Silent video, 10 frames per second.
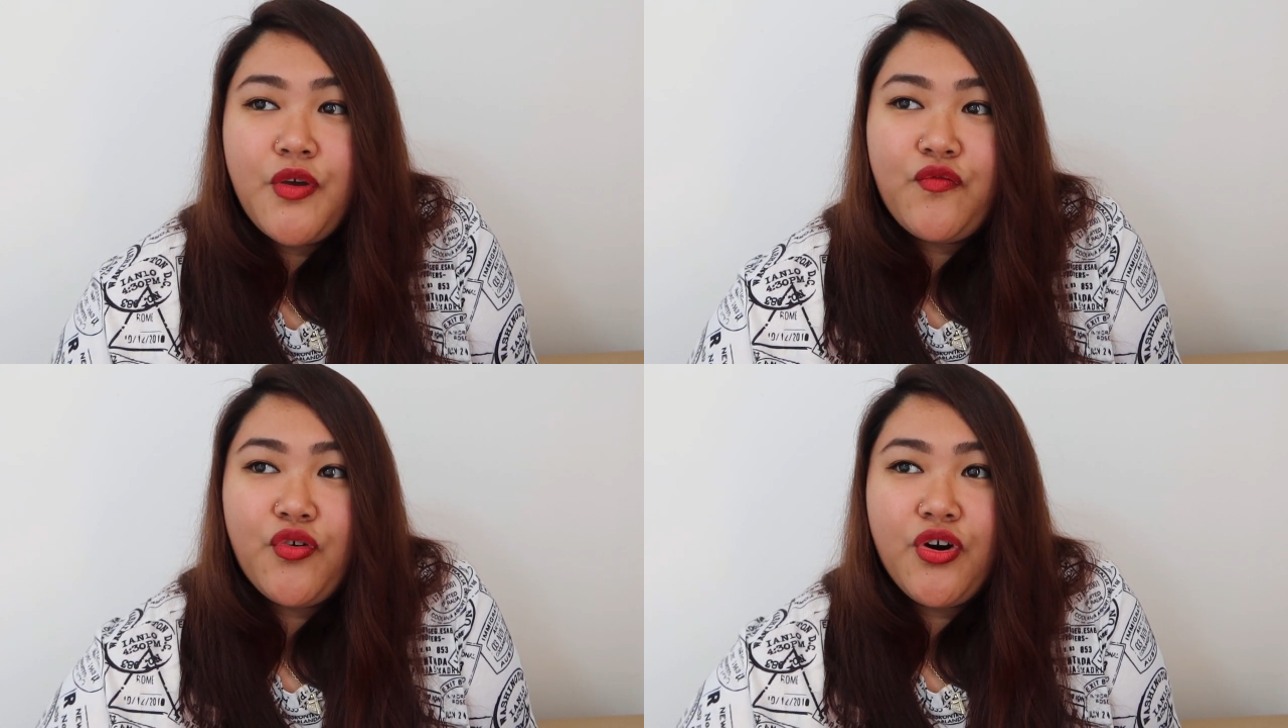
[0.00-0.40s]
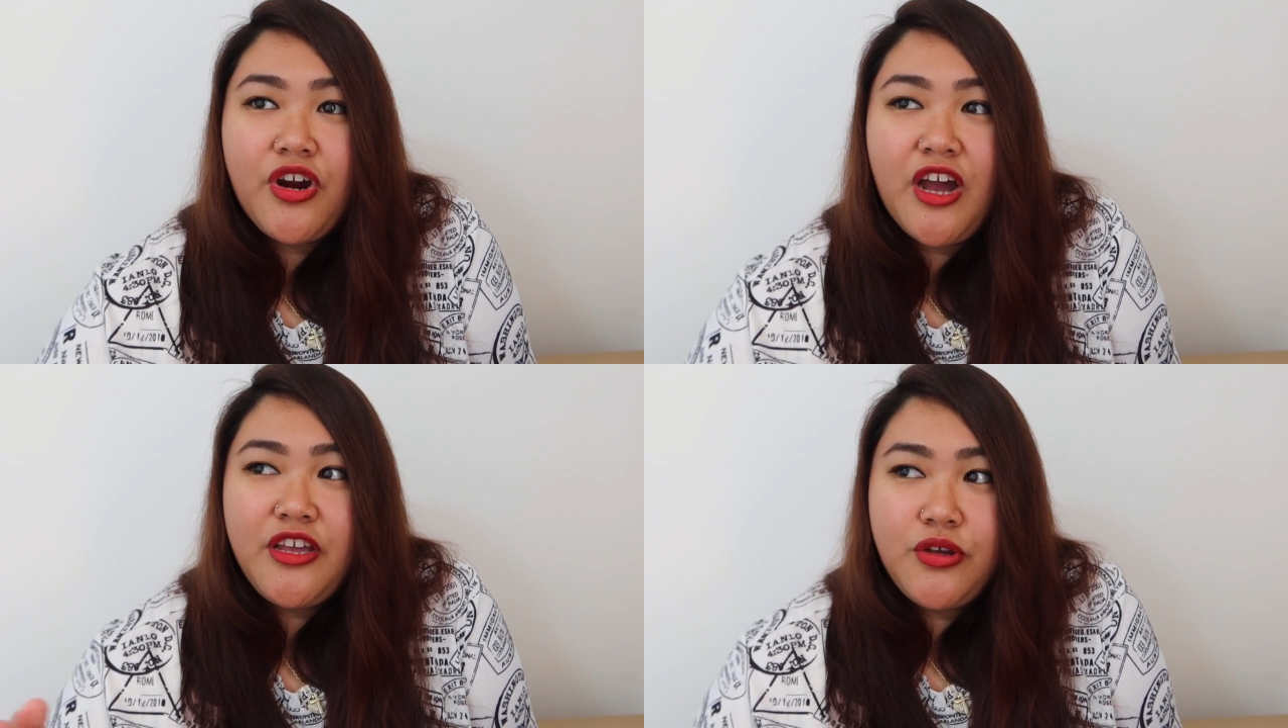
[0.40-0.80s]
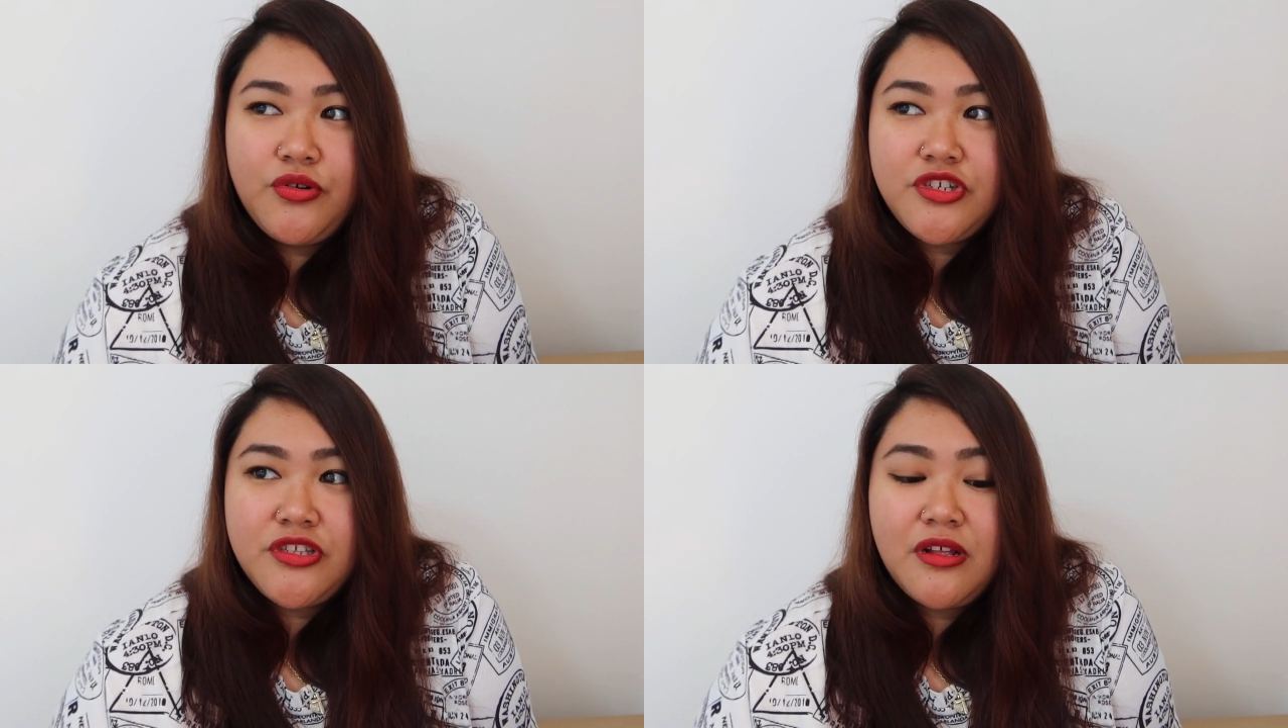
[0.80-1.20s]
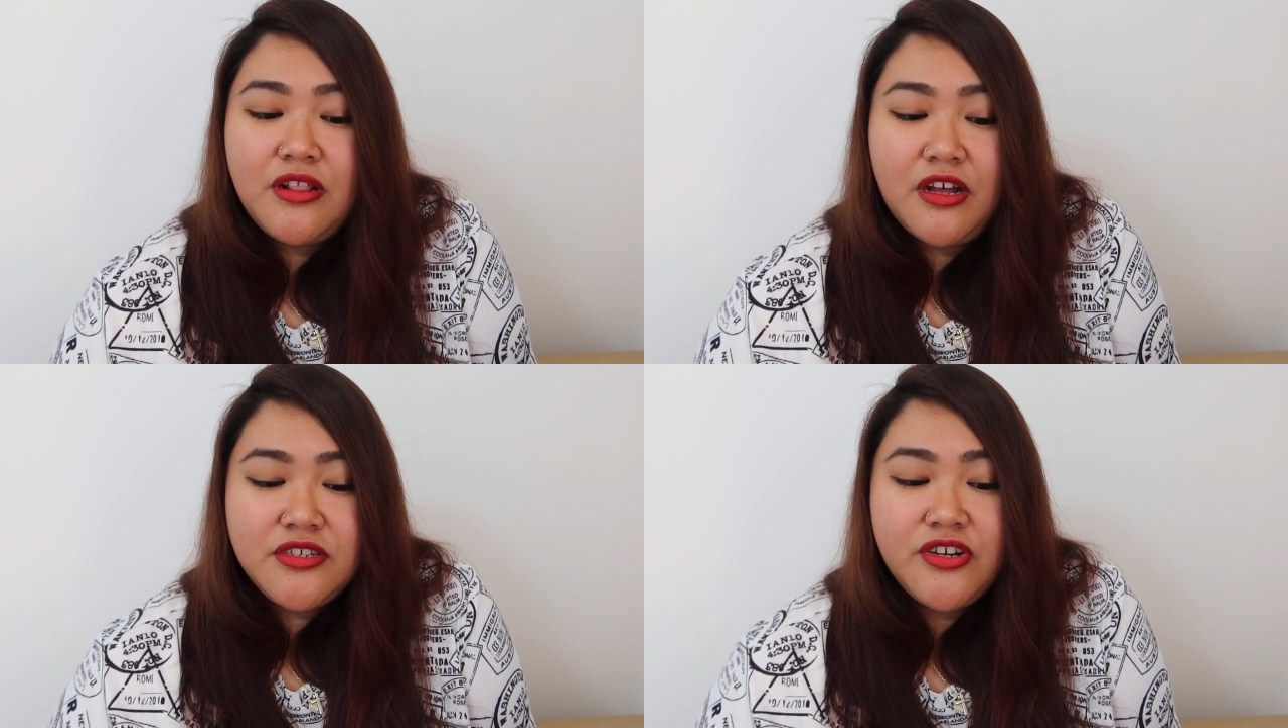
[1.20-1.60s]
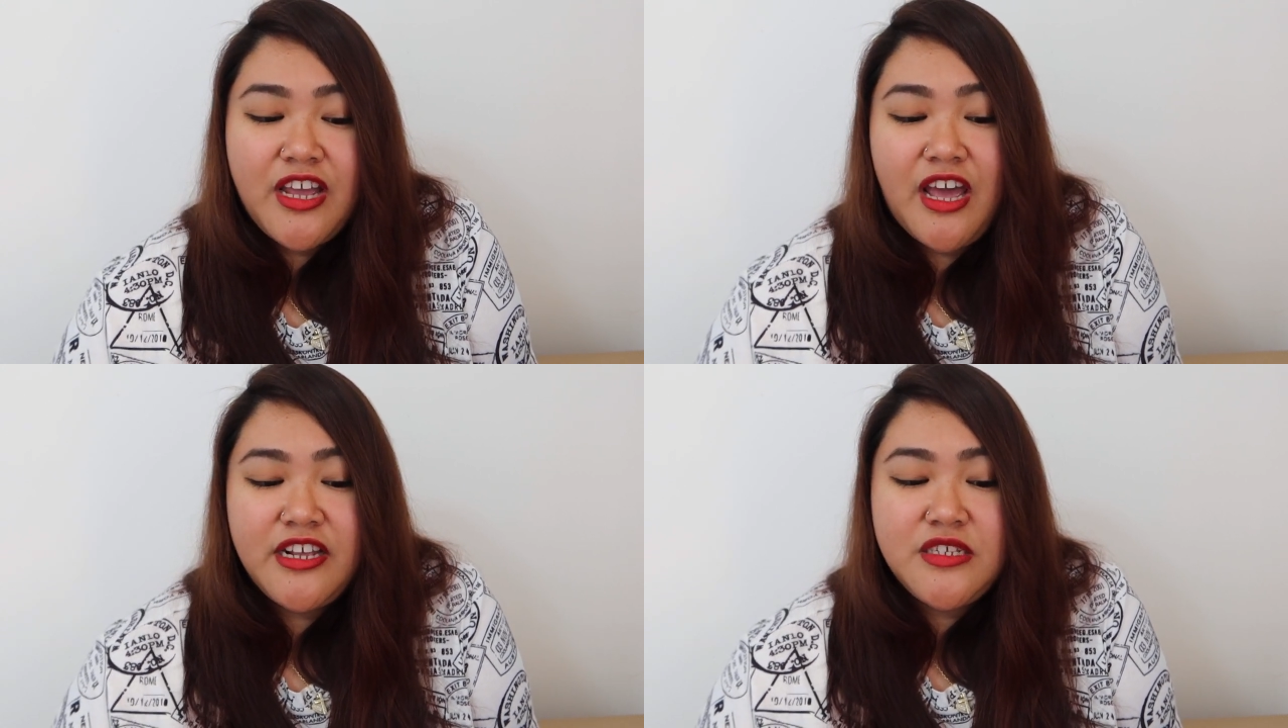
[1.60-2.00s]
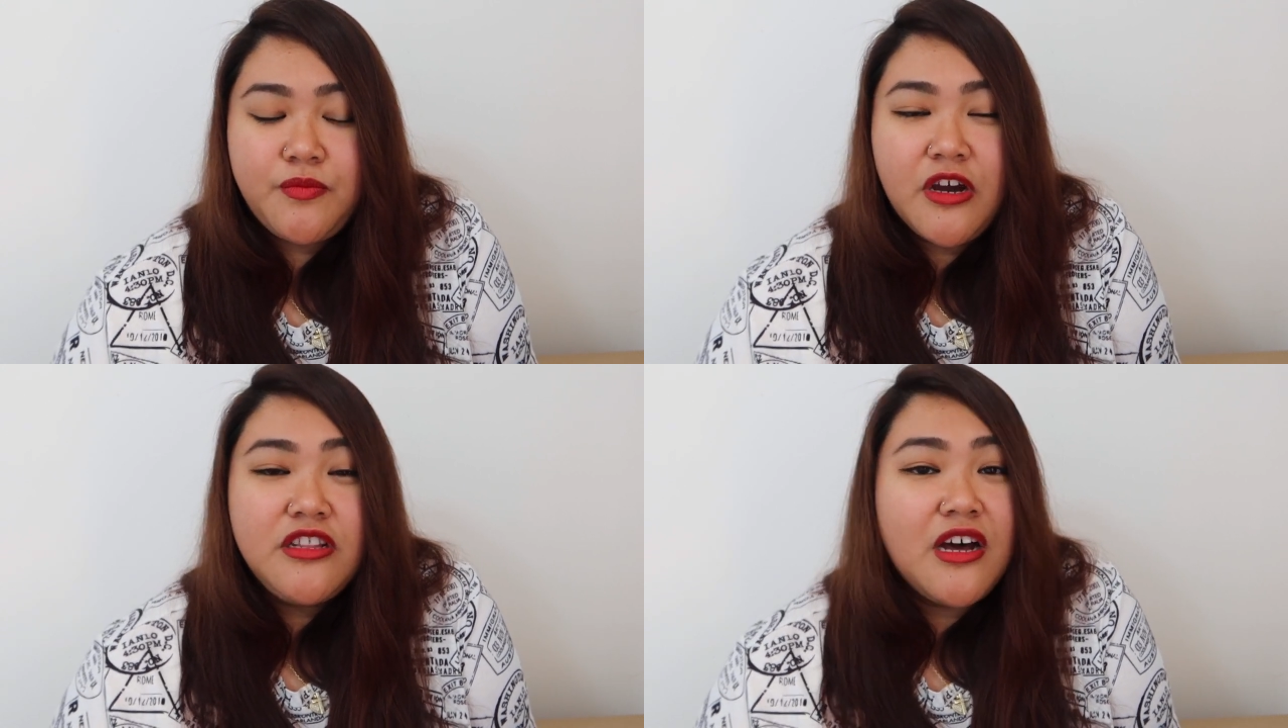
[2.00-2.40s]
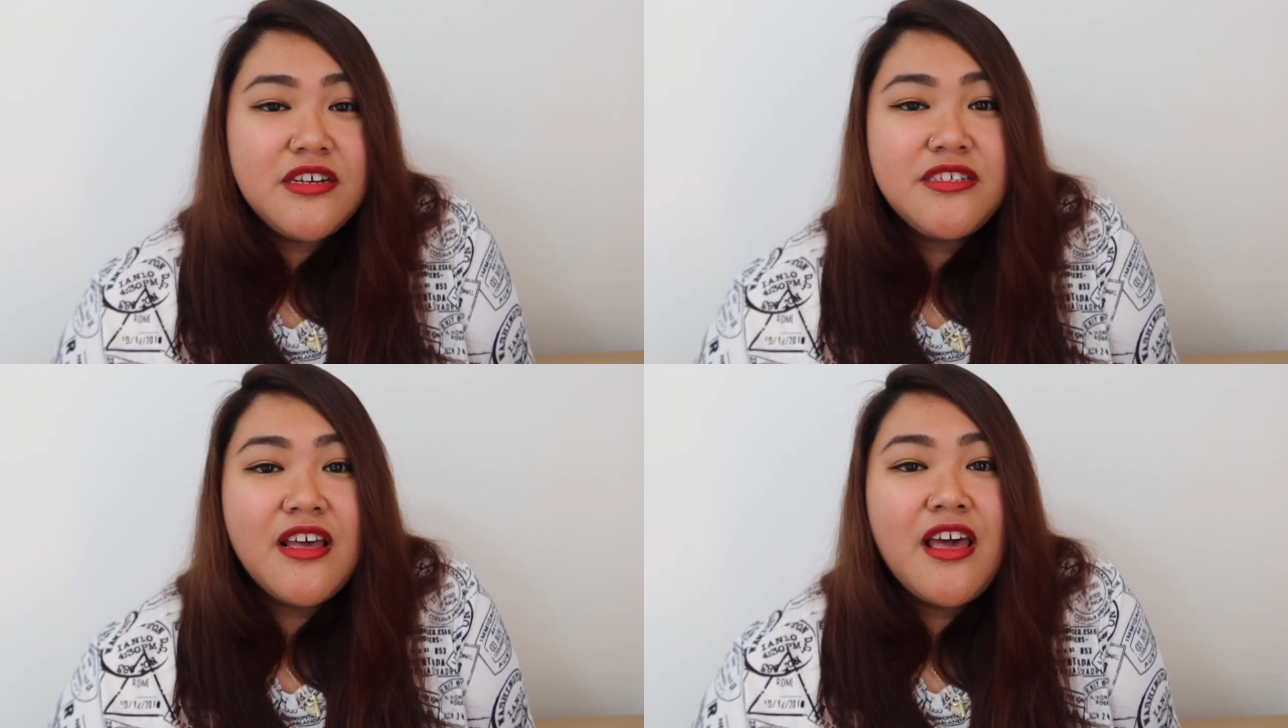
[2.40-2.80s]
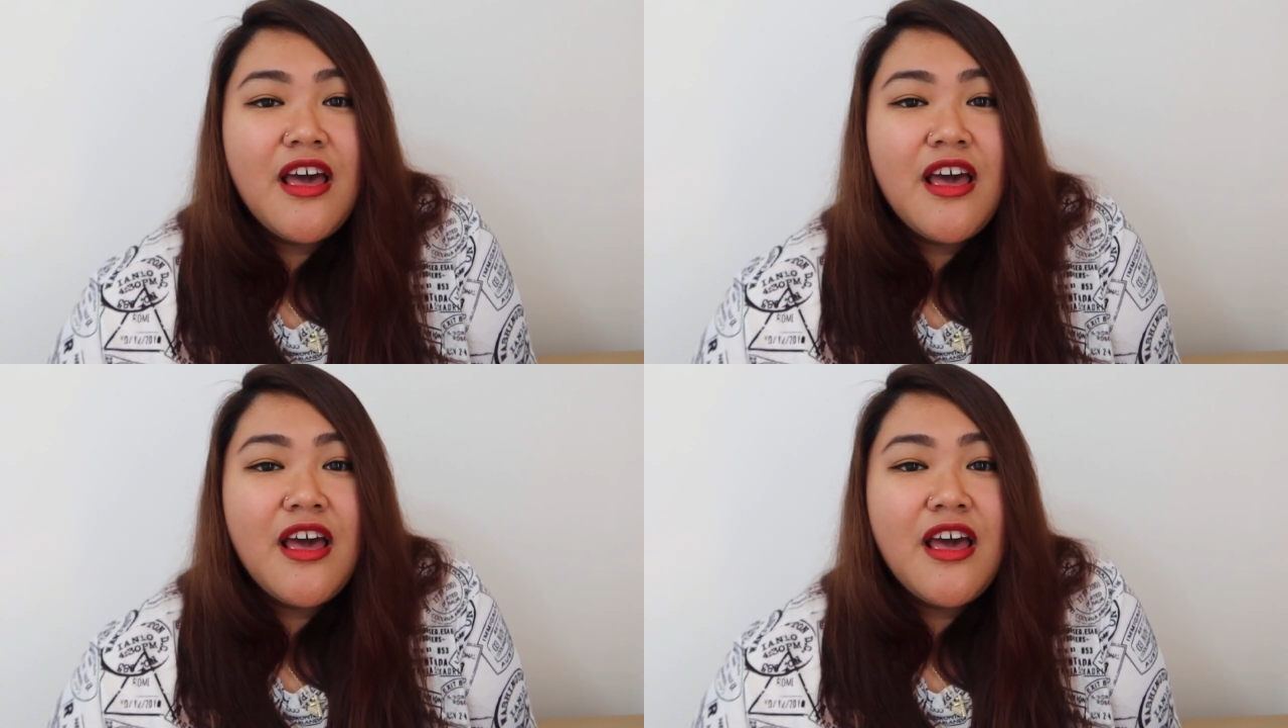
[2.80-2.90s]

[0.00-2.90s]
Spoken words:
before I used Lux Organics products,